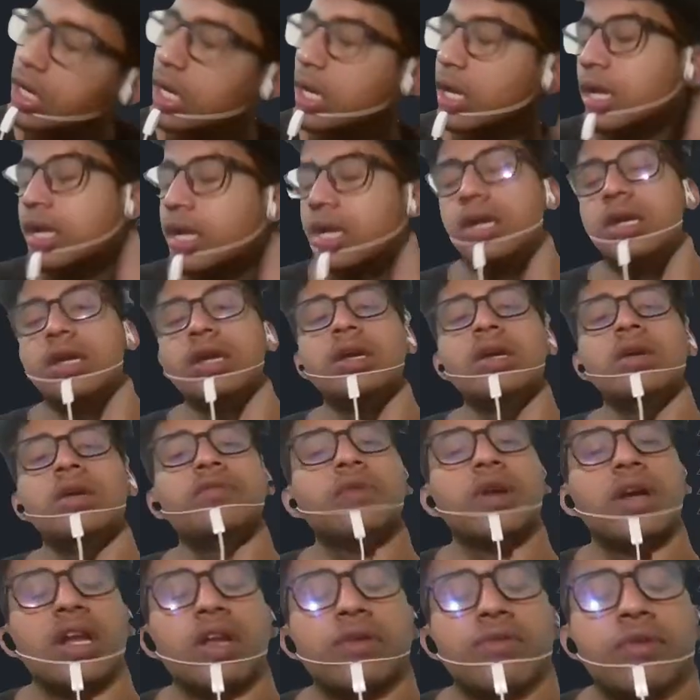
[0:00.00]
a like key
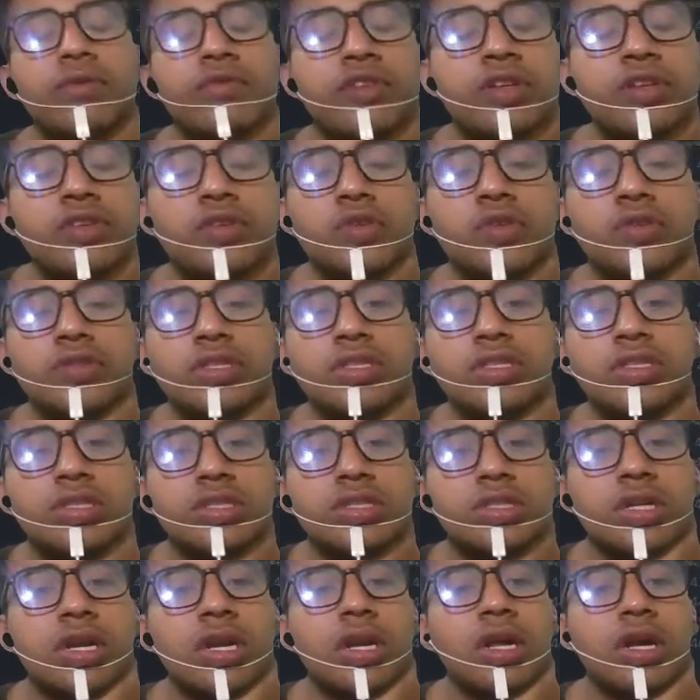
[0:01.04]
whenever we a user just
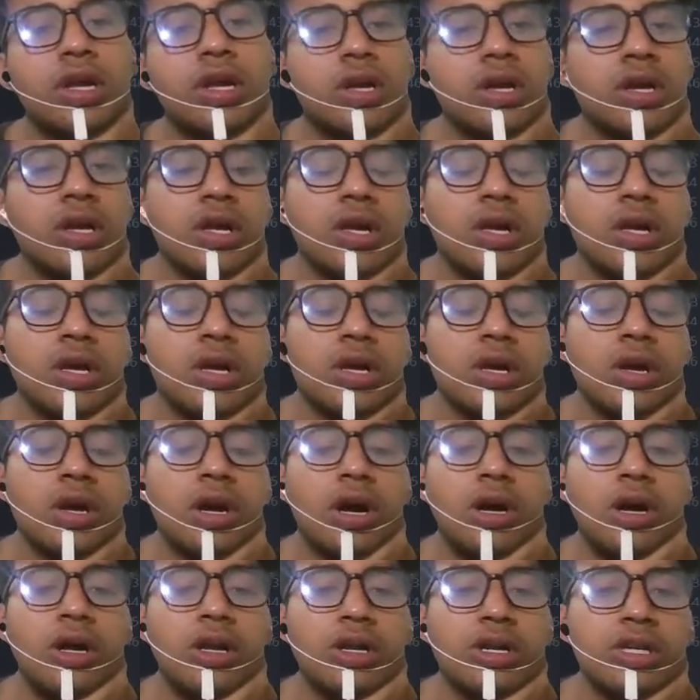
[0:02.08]
click
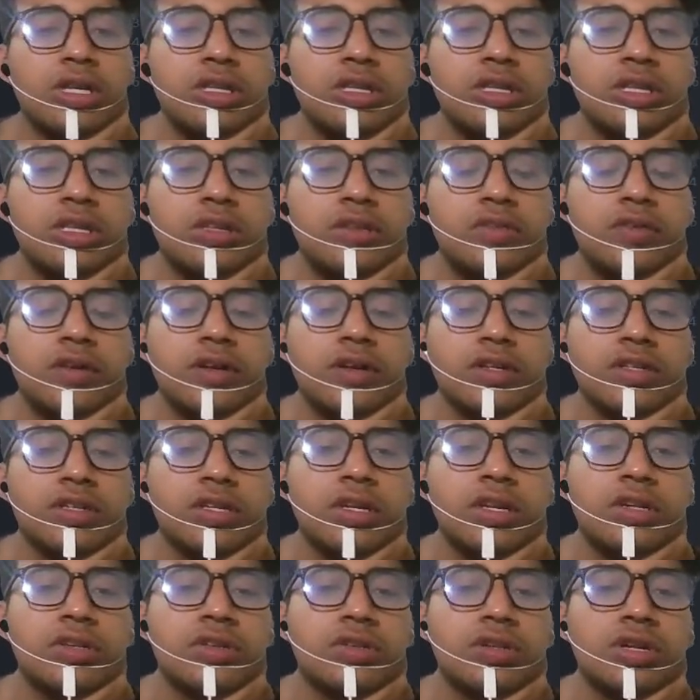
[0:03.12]
on run this
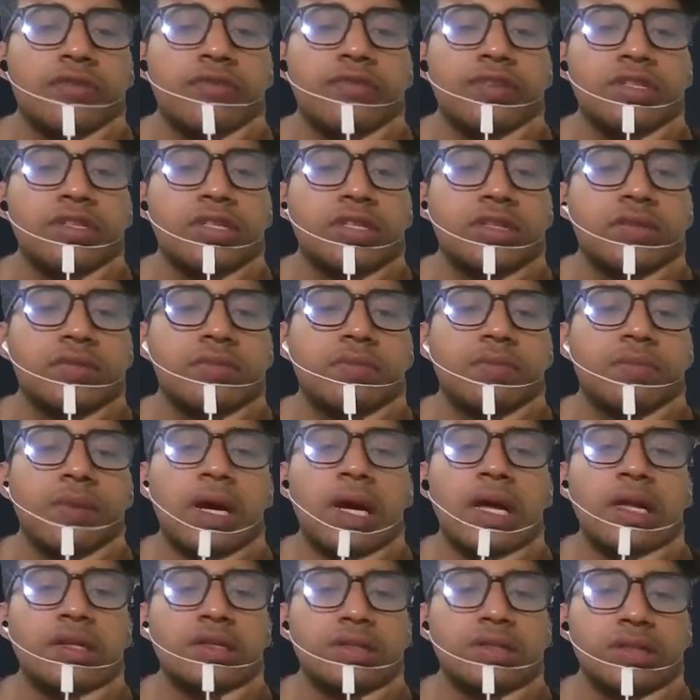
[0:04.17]
function resolve we just
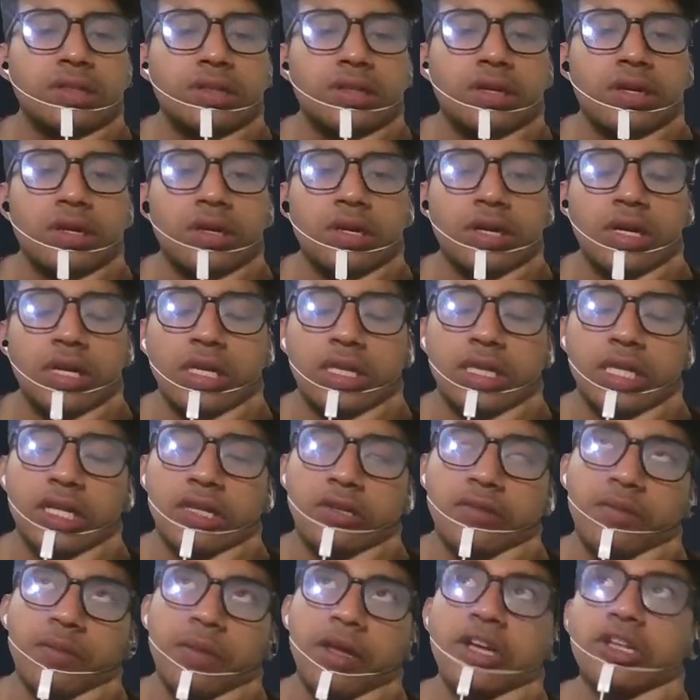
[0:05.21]
pass
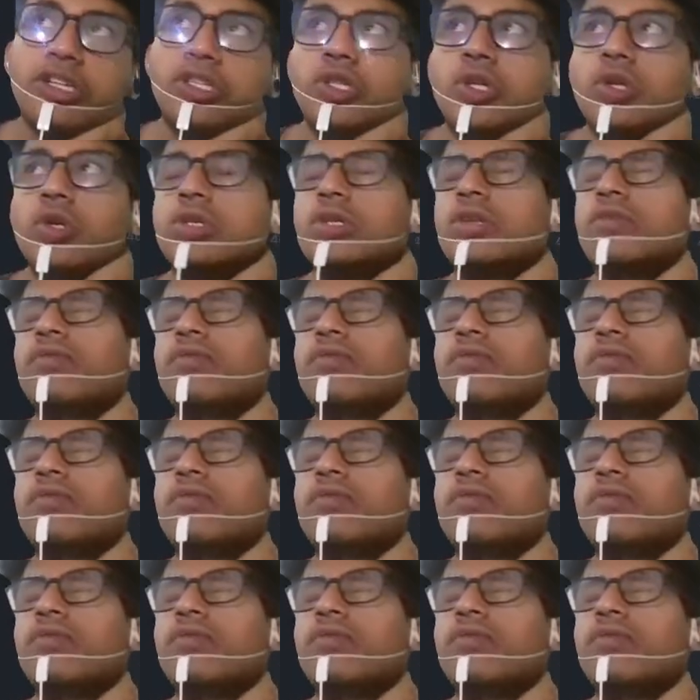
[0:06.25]
just make sure